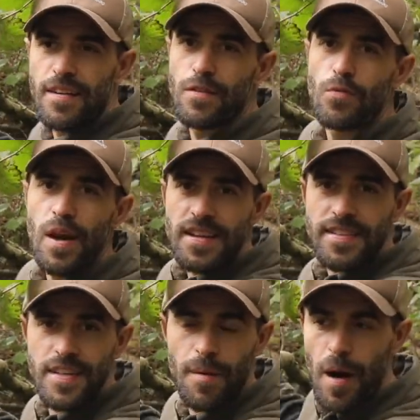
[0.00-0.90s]
ready
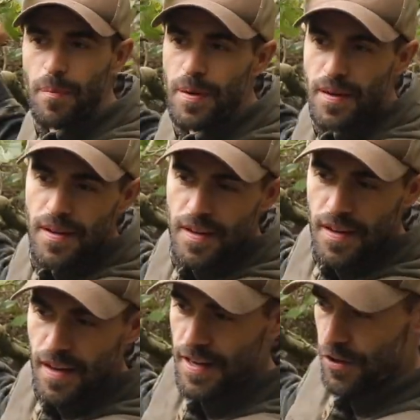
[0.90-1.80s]
to come up
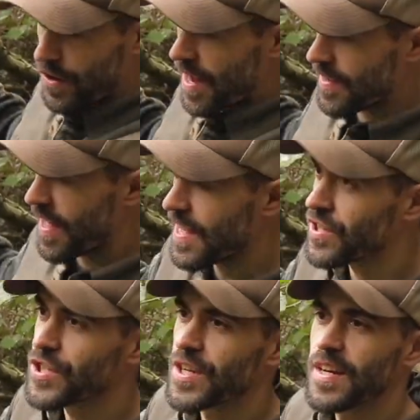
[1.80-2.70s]
and create the
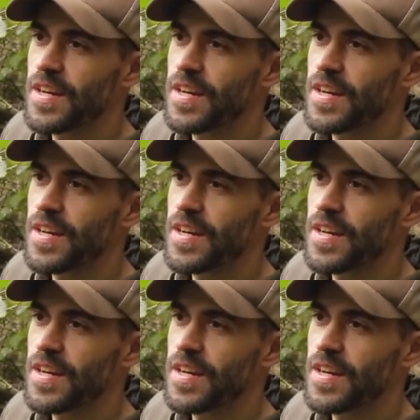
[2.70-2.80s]
hedge.